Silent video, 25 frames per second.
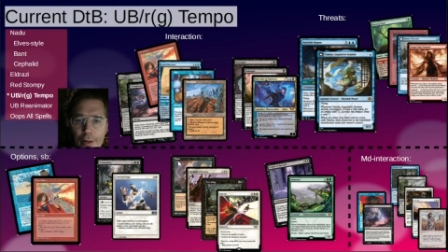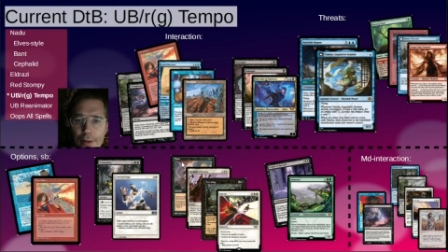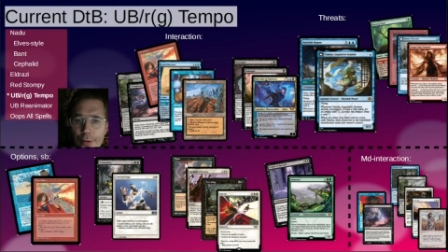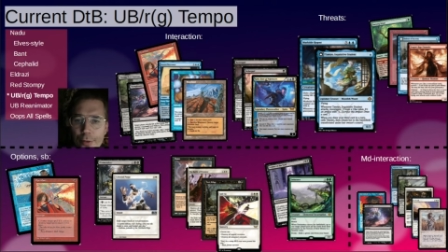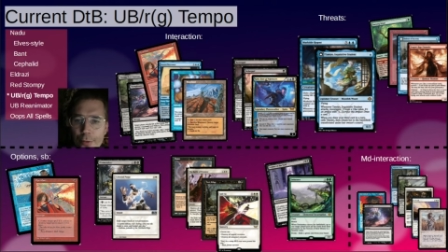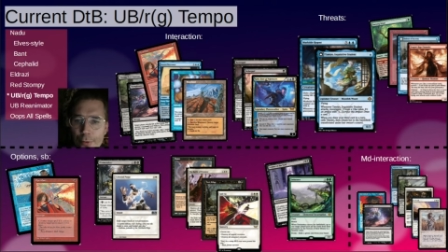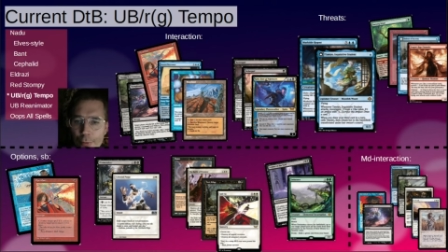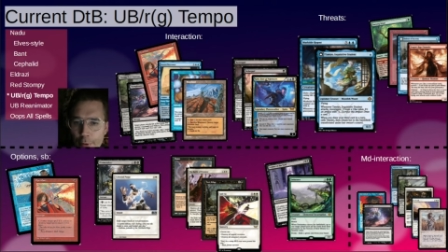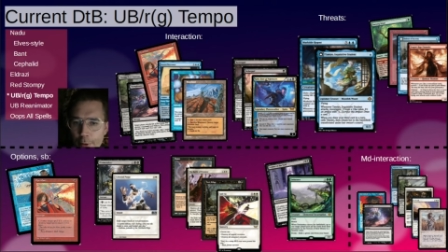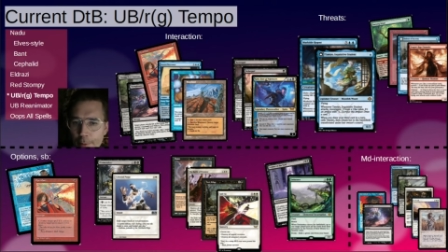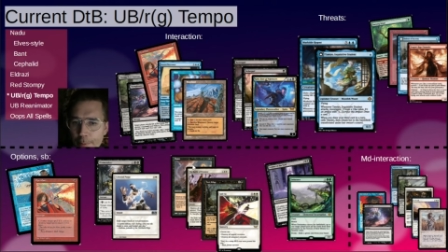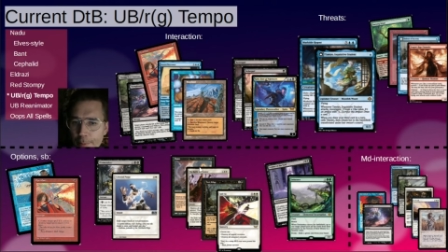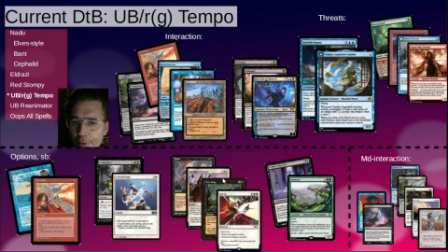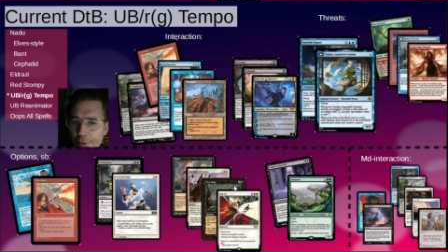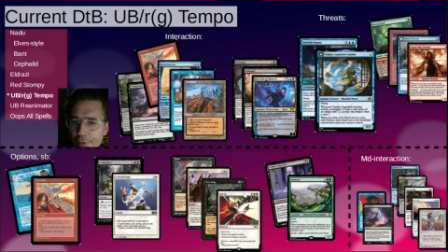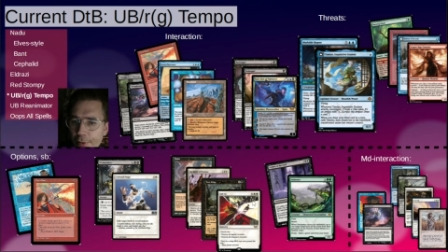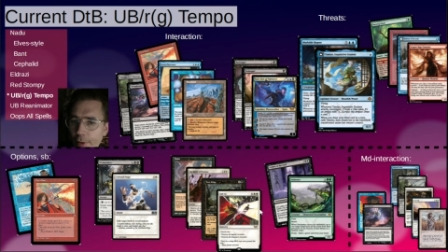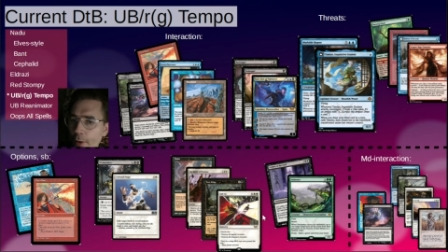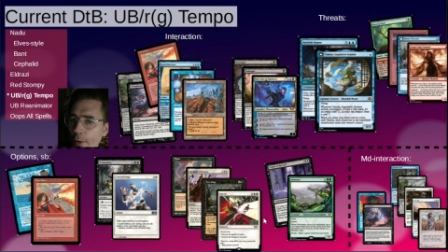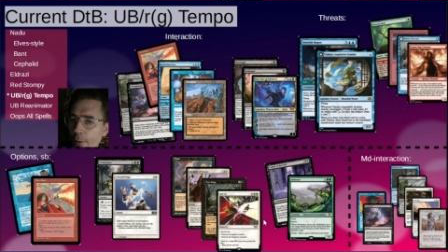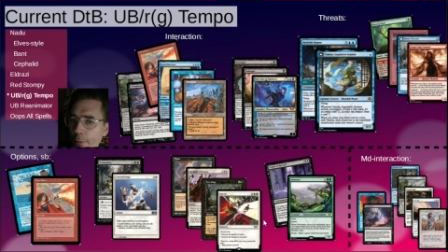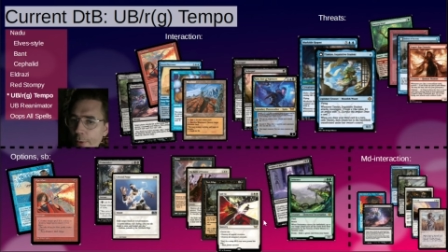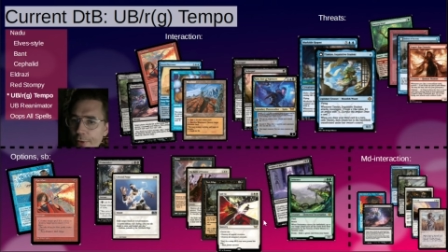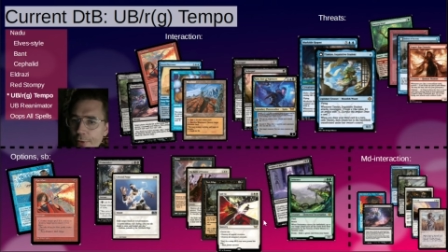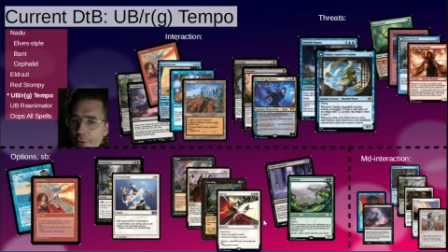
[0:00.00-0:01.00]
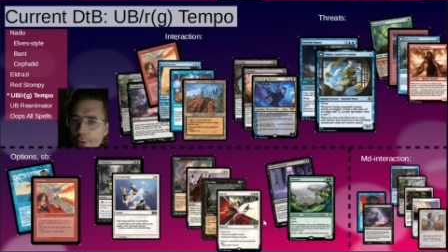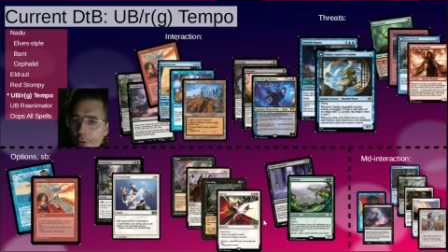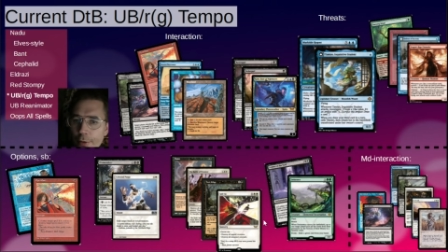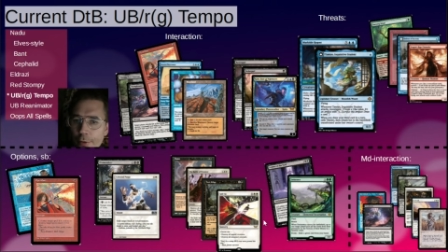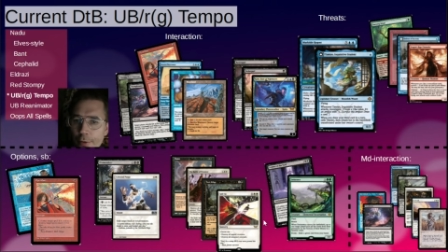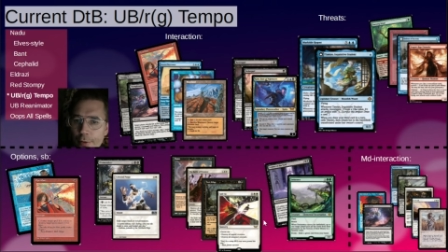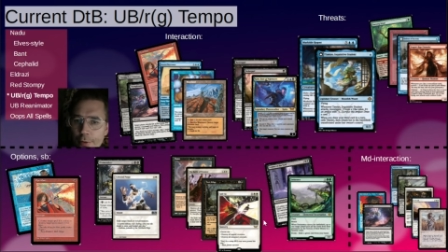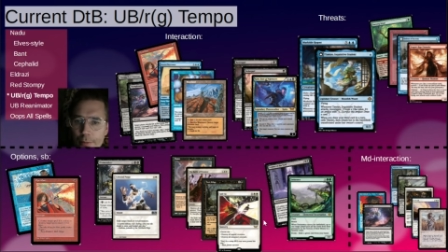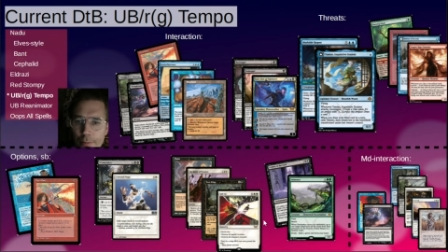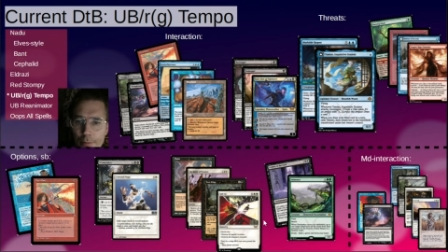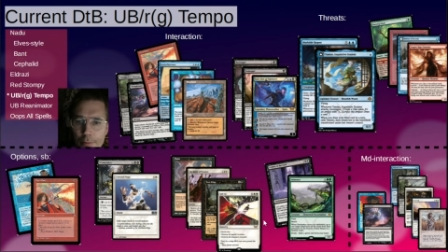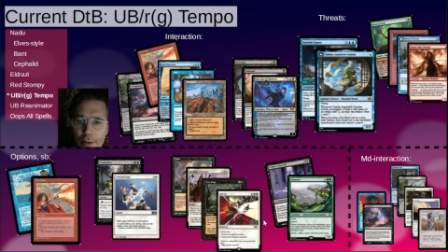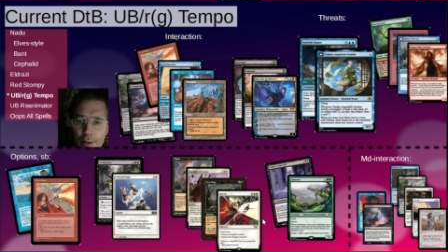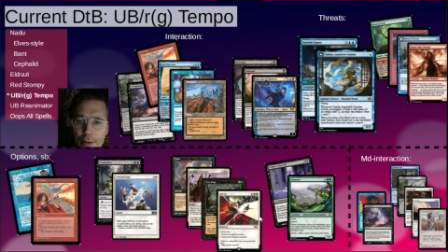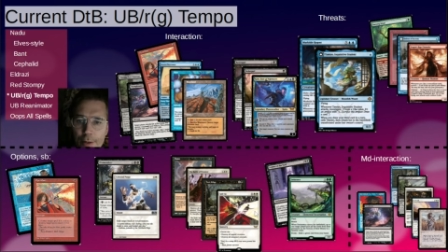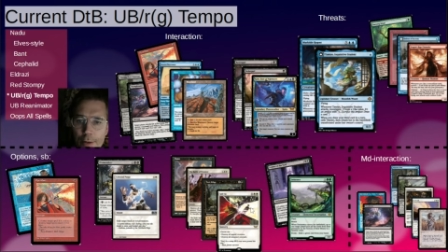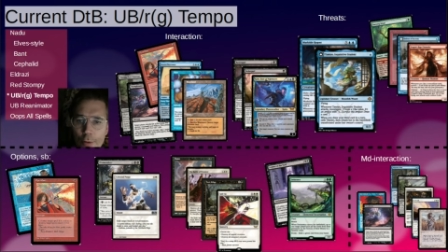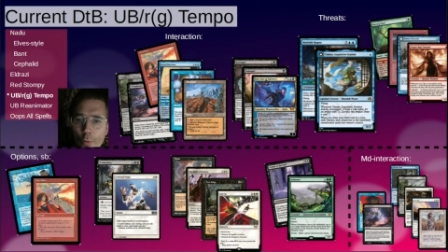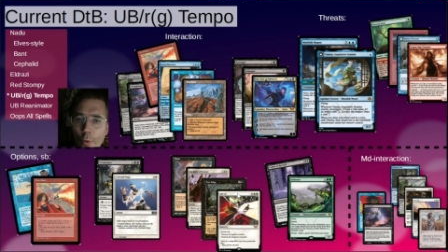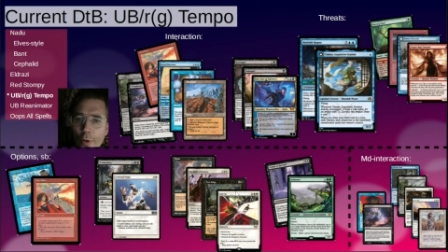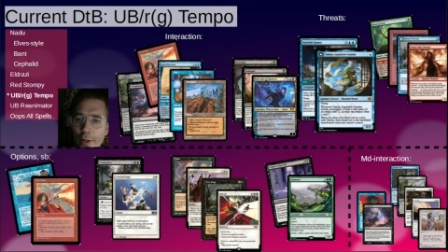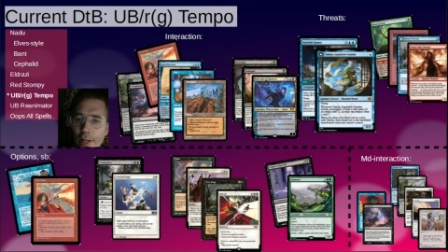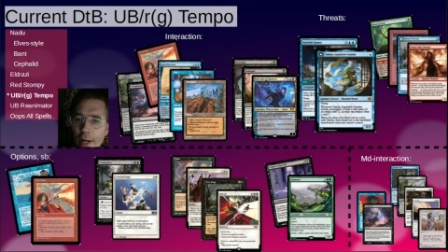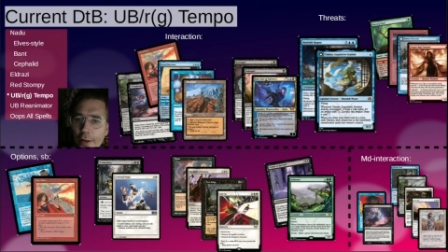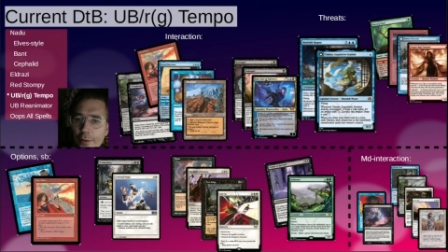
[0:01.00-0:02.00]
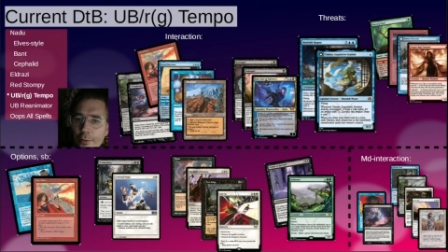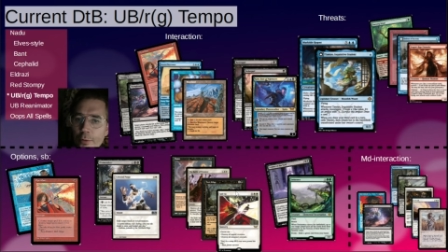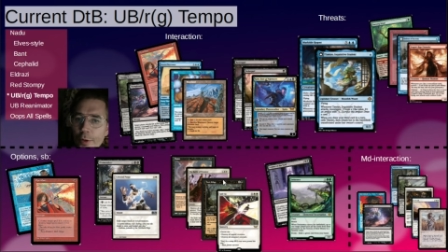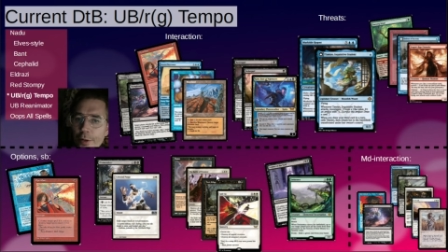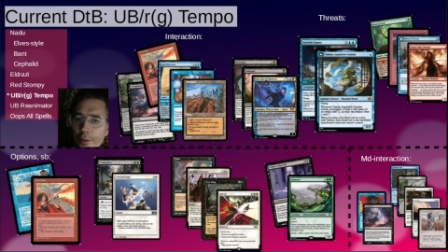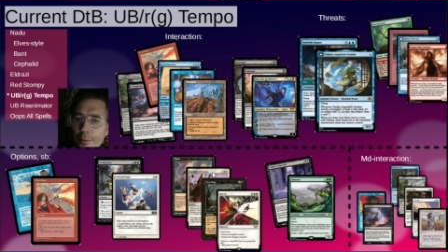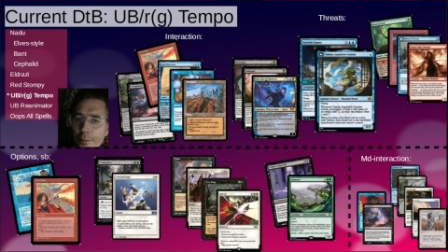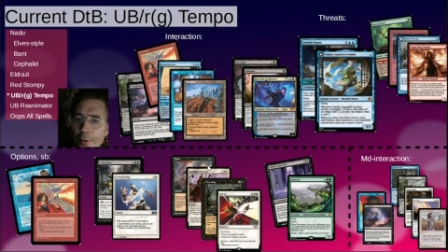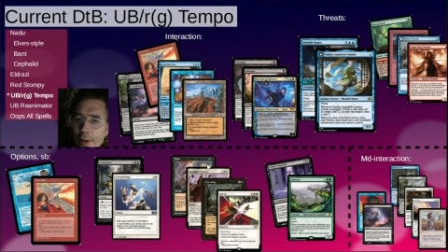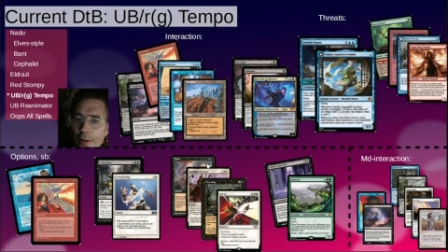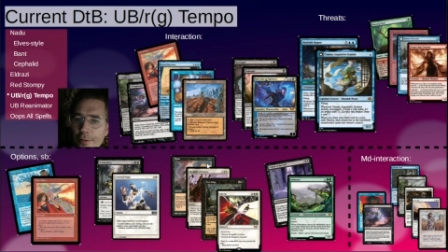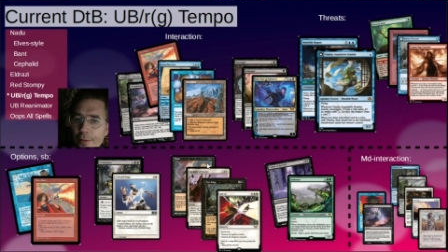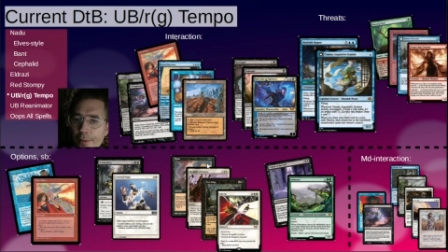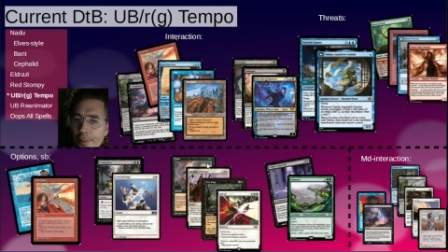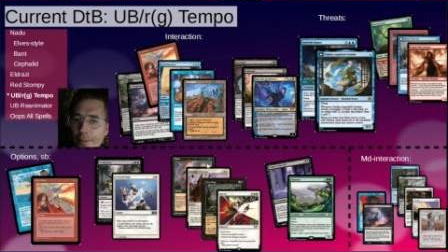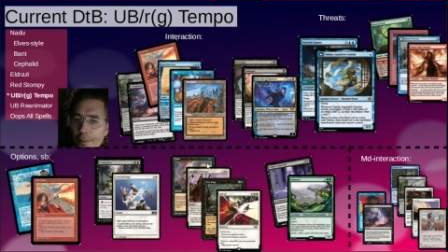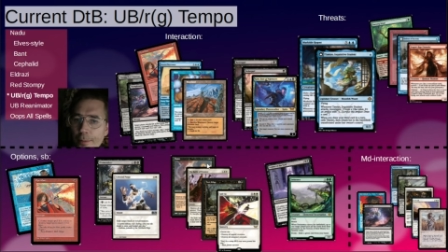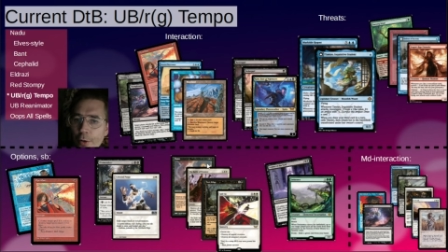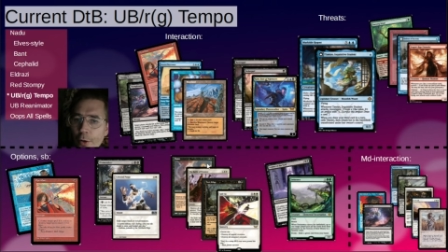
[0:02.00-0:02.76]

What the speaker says: Sweepers are always good. You kind of want them to have